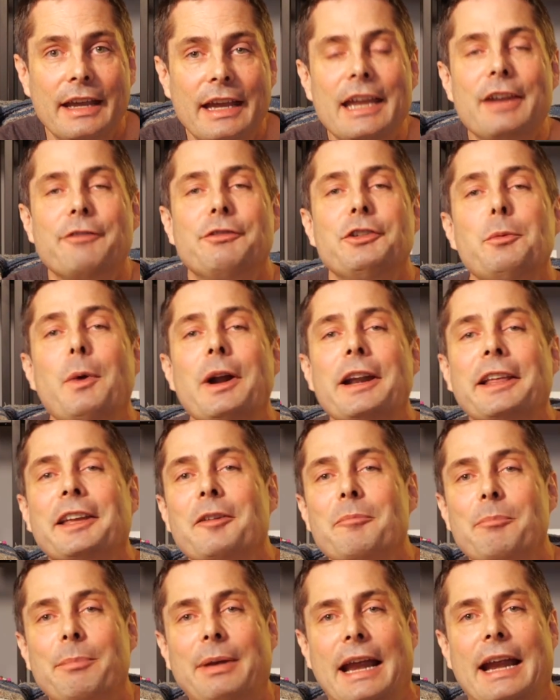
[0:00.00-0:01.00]
If you want to
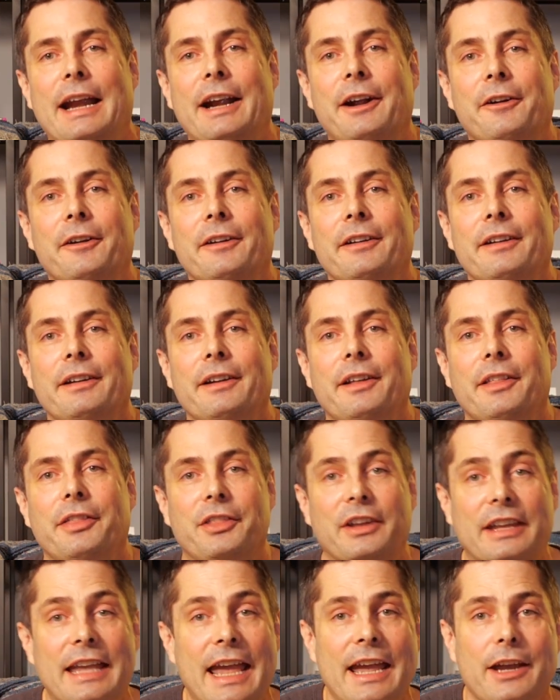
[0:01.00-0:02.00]
compare
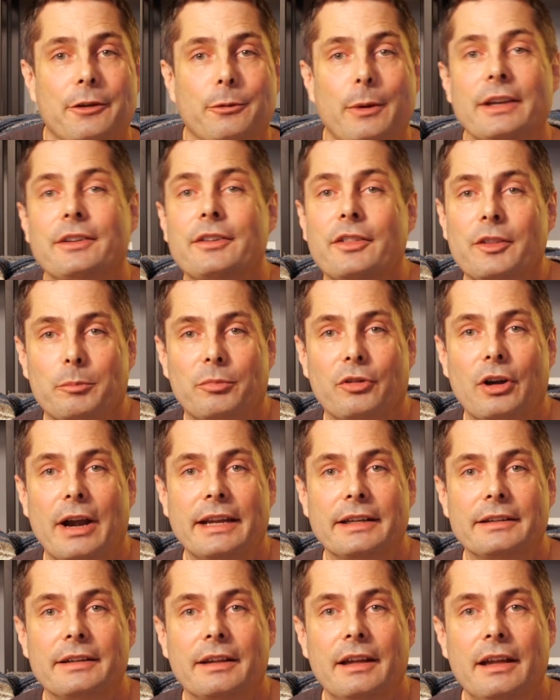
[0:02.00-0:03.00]
the K array to the
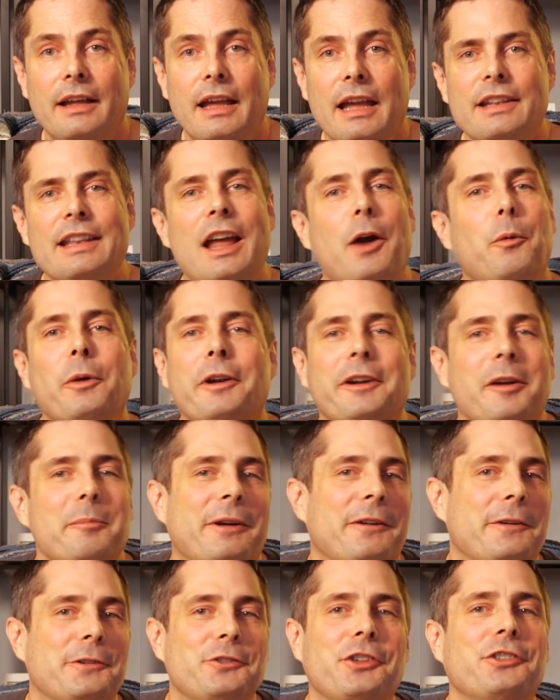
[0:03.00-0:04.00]
brain, Now we're
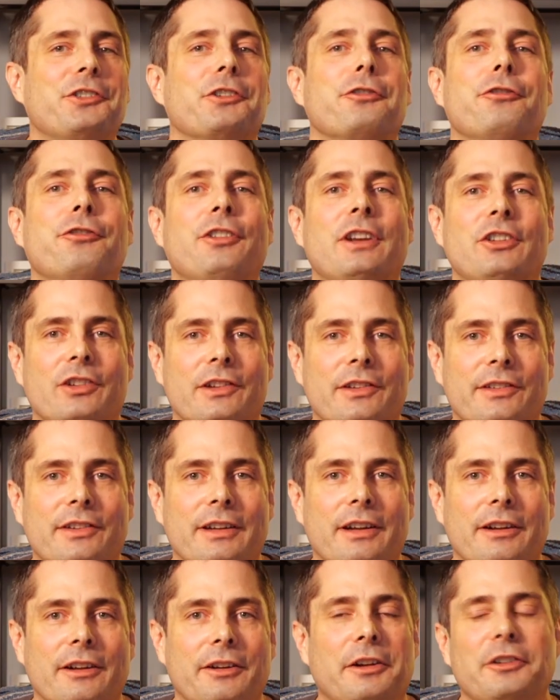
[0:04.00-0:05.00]
comparing just
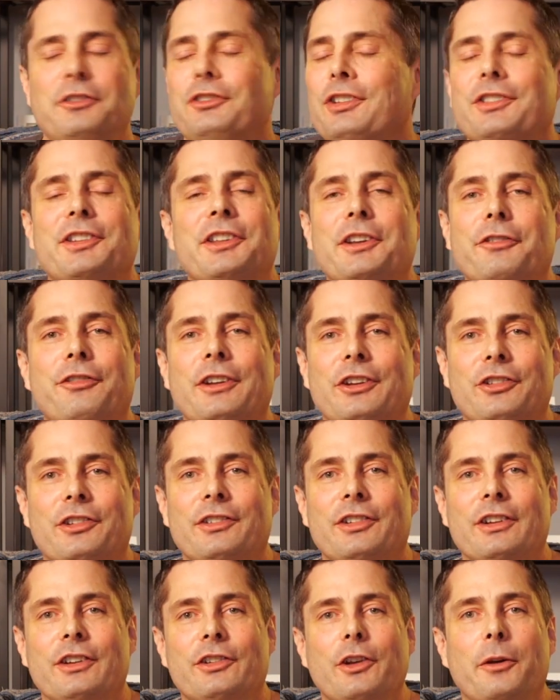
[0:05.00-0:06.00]
efficiency, just the
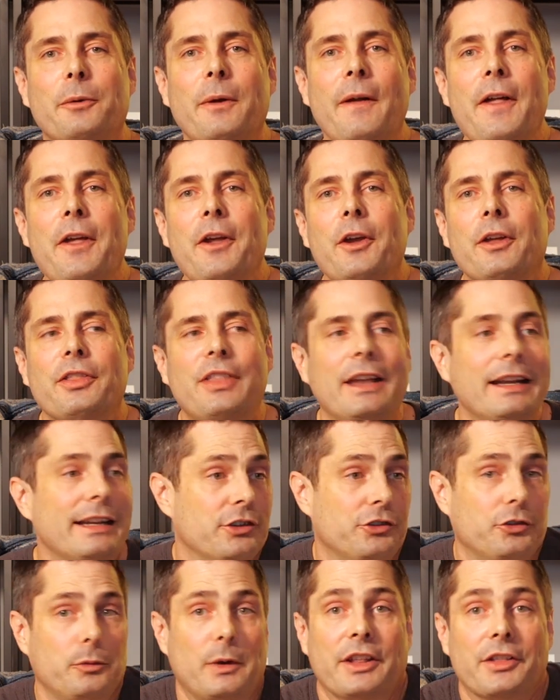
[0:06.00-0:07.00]
efficiency. So they
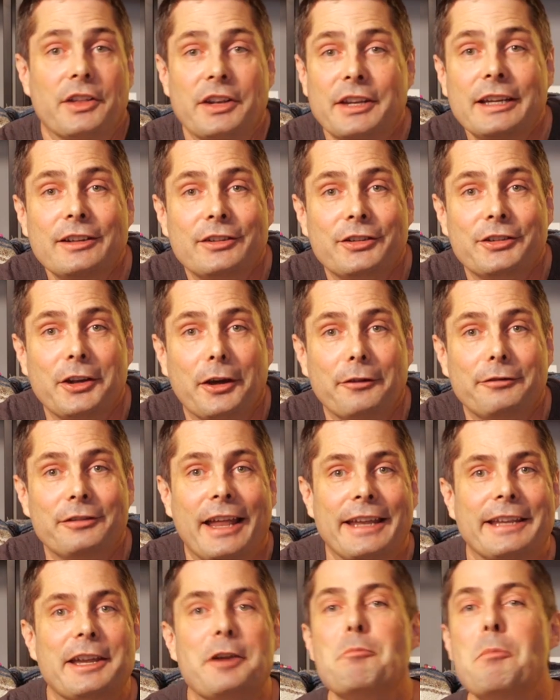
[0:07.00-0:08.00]
didn't do any of the neat stuff
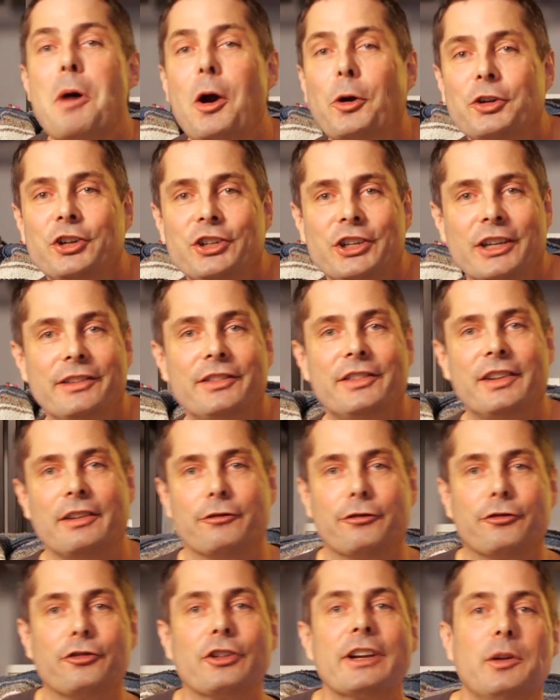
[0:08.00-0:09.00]
like emotions and
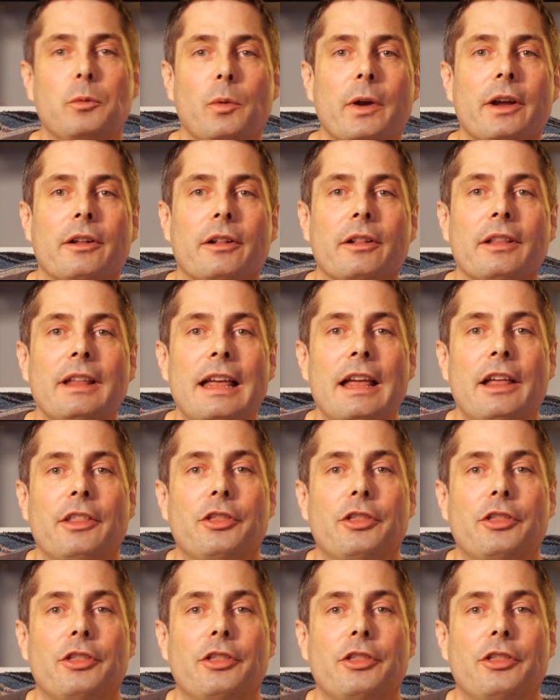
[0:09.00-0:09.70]
free will.